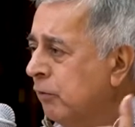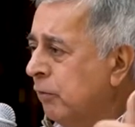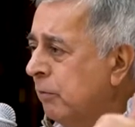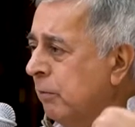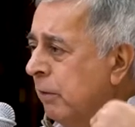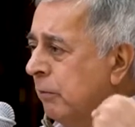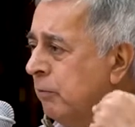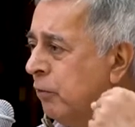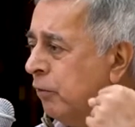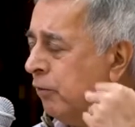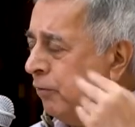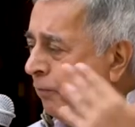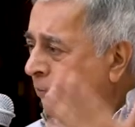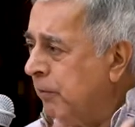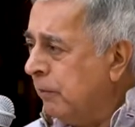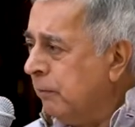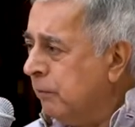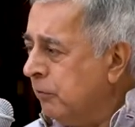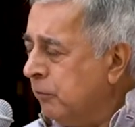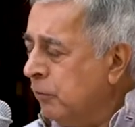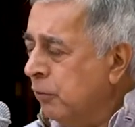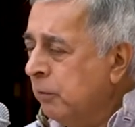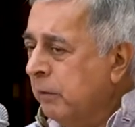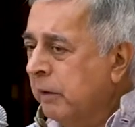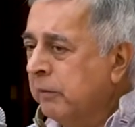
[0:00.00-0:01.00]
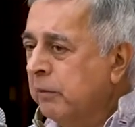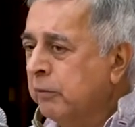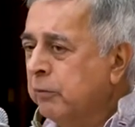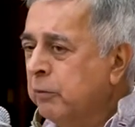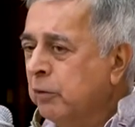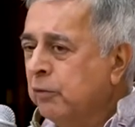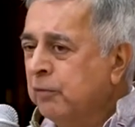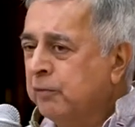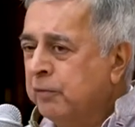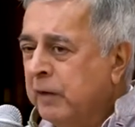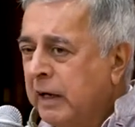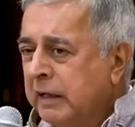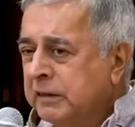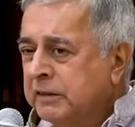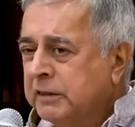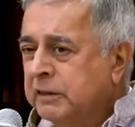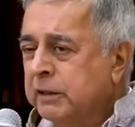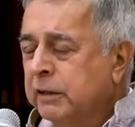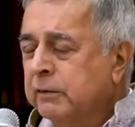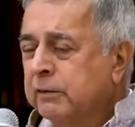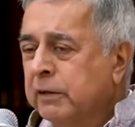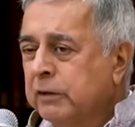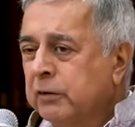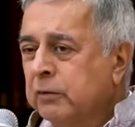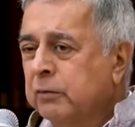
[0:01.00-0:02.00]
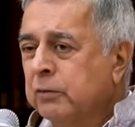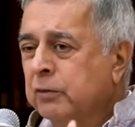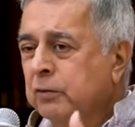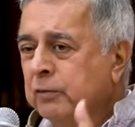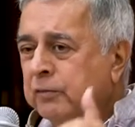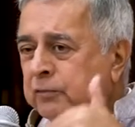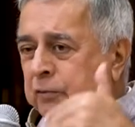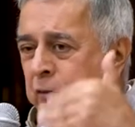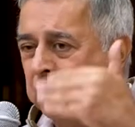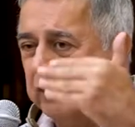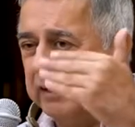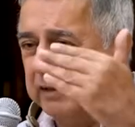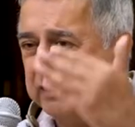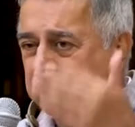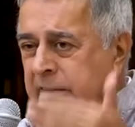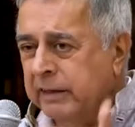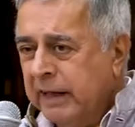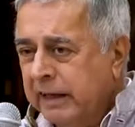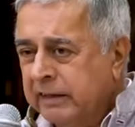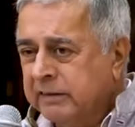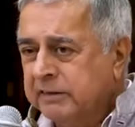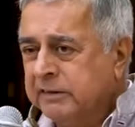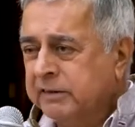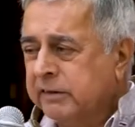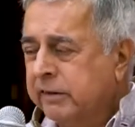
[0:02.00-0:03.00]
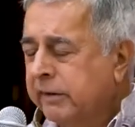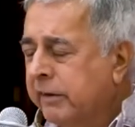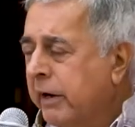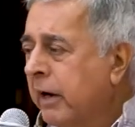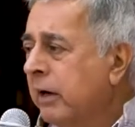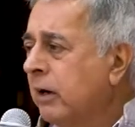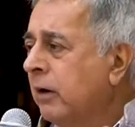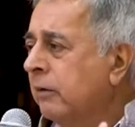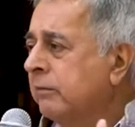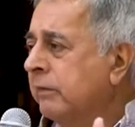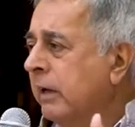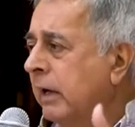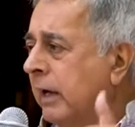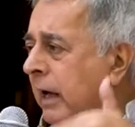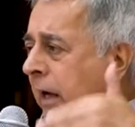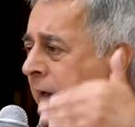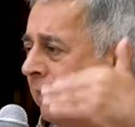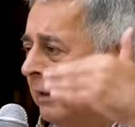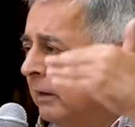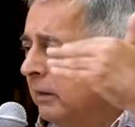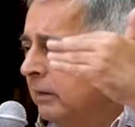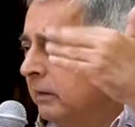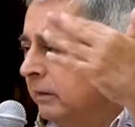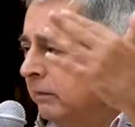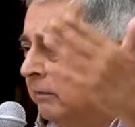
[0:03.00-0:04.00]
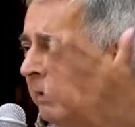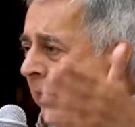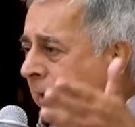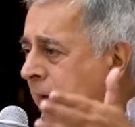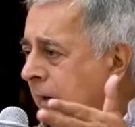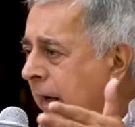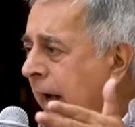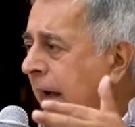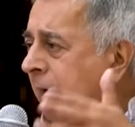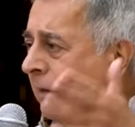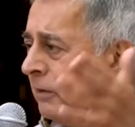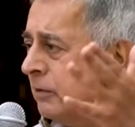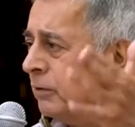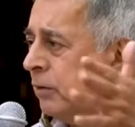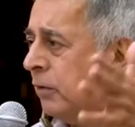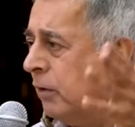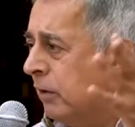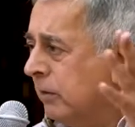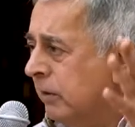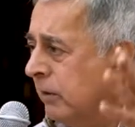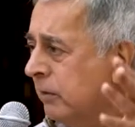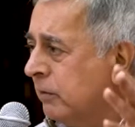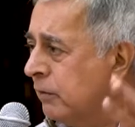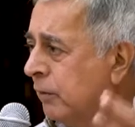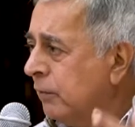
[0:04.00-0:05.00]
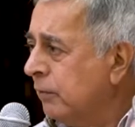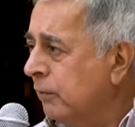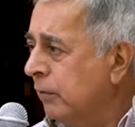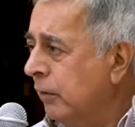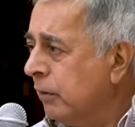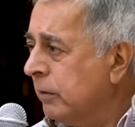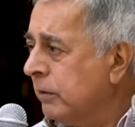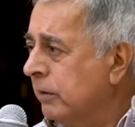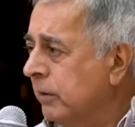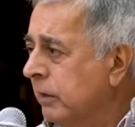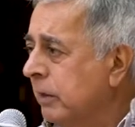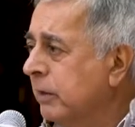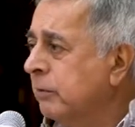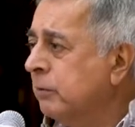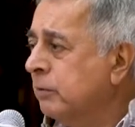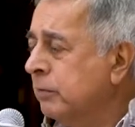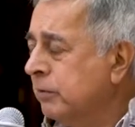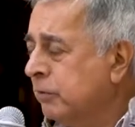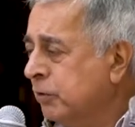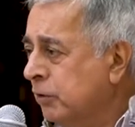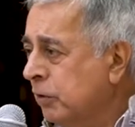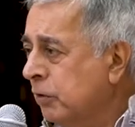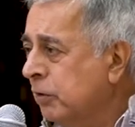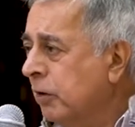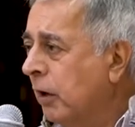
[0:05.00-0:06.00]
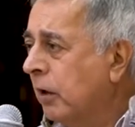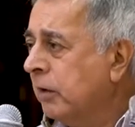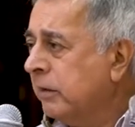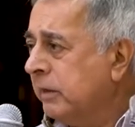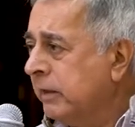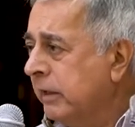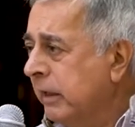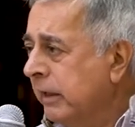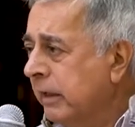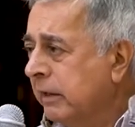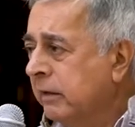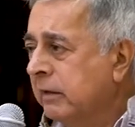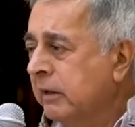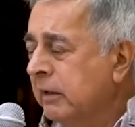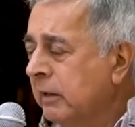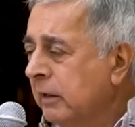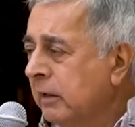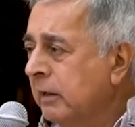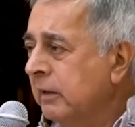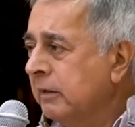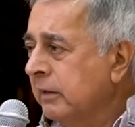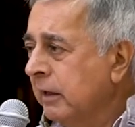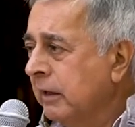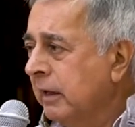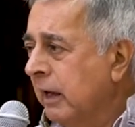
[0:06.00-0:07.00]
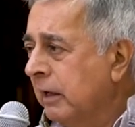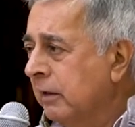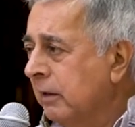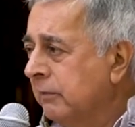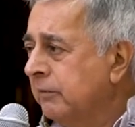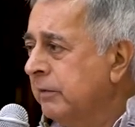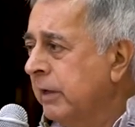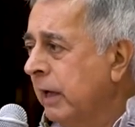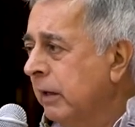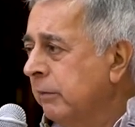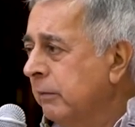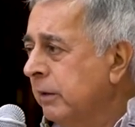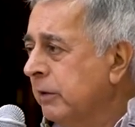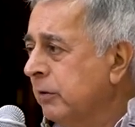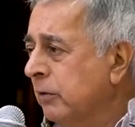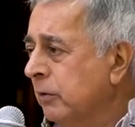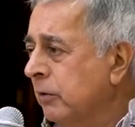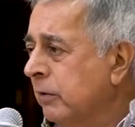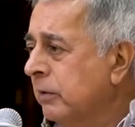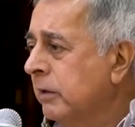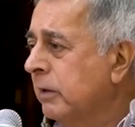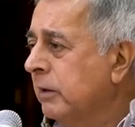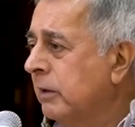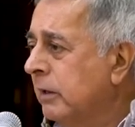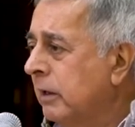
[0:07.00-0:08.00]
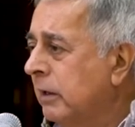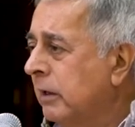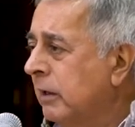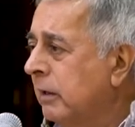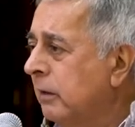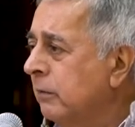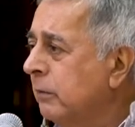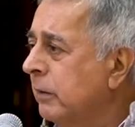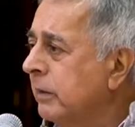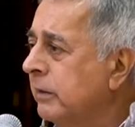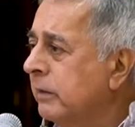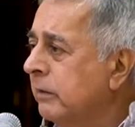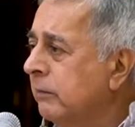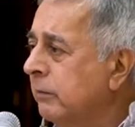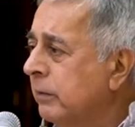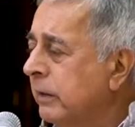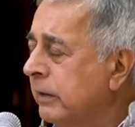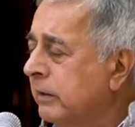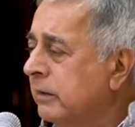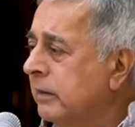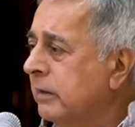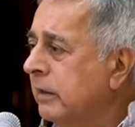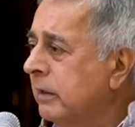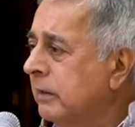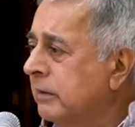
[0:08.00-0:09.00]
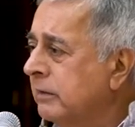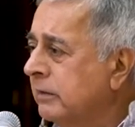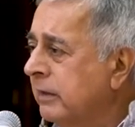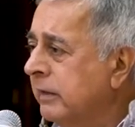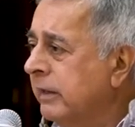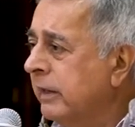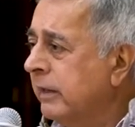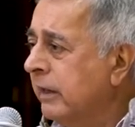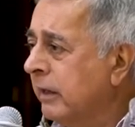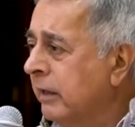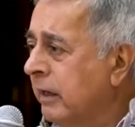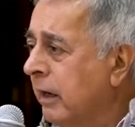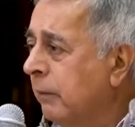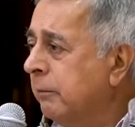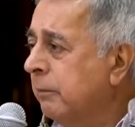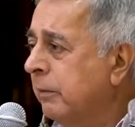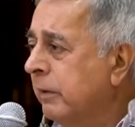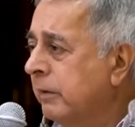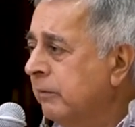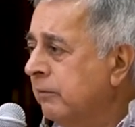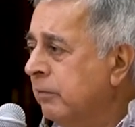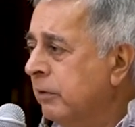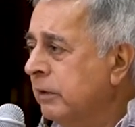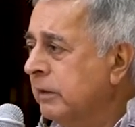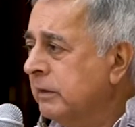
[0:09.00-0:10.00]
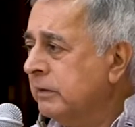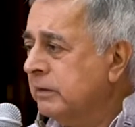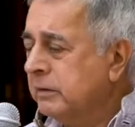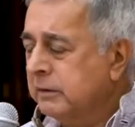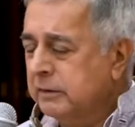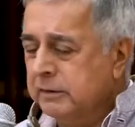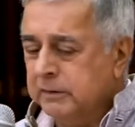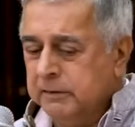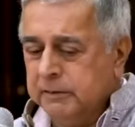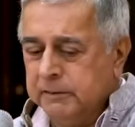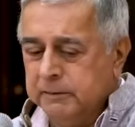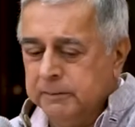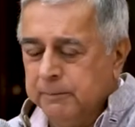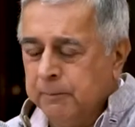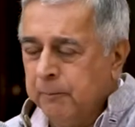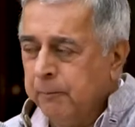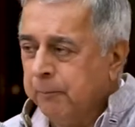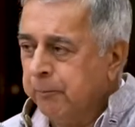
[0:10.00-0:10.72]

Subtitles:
you'll be able to move faster when you move to the next rung of the ladder, and so on and so forth. It should not take the kind of time it took with Siddiqui Kappan, for instance.